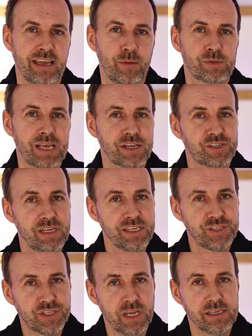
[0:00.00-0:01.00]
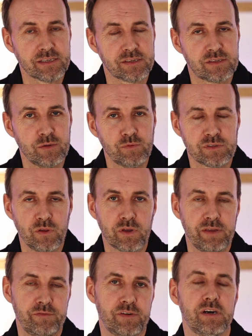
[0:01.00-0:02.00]
it was actually Jesus who was
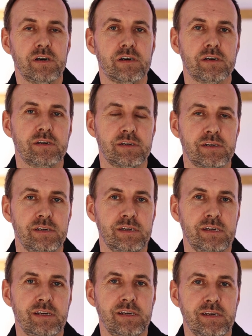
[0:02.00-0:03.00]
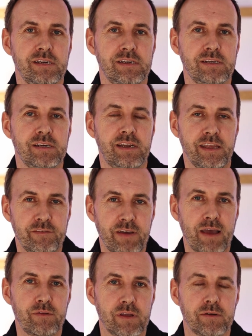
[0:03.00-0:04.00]
looking for her. And he
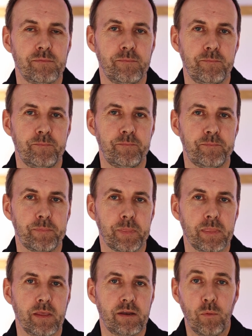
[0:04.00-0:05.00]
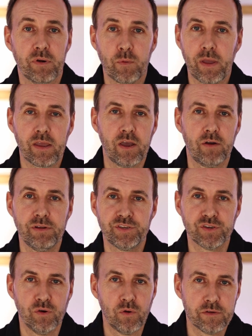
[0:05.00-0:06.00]
found her. And I want to
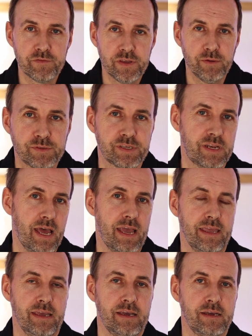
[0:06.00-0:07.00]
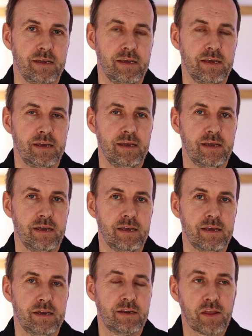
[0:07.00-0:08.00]
encourage all of today,
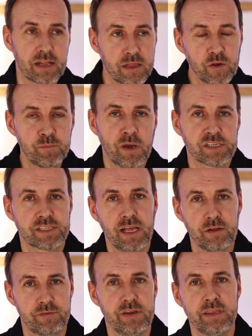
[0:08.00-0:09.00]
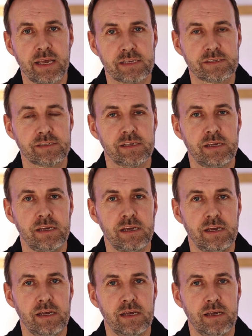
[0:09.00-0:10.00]
and I include myself in this,
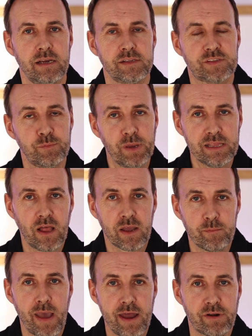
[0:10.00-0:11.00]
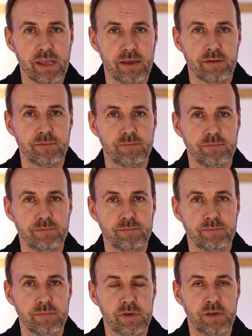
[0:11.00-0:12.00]
to be like Mary.
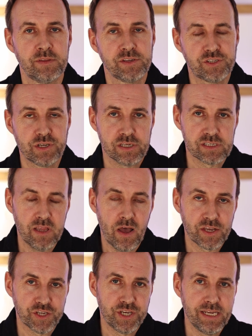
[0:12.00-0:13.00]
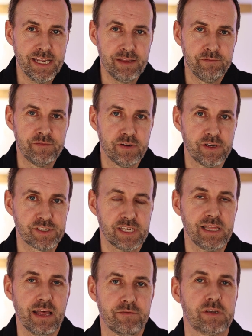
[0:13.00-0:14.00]
And that just like she did in verse
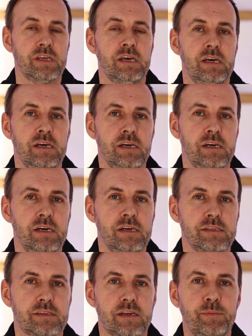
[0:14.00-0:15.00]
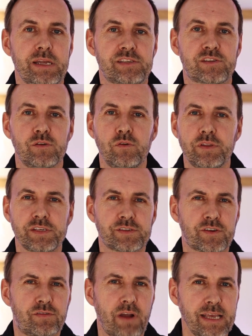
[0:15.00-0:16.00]
11, that amidst all this
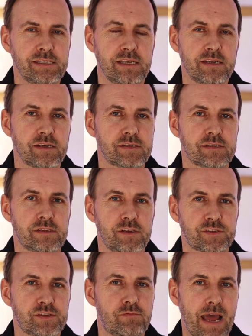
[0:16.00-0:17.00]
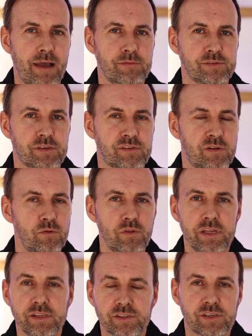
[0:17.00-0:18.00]
craziness that surrounds us and all
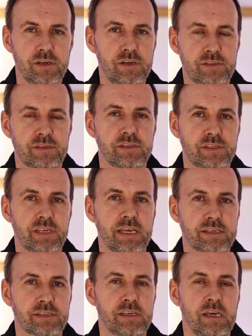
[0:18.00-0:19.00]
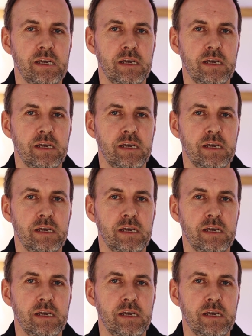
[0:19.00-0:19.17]
the uncertainties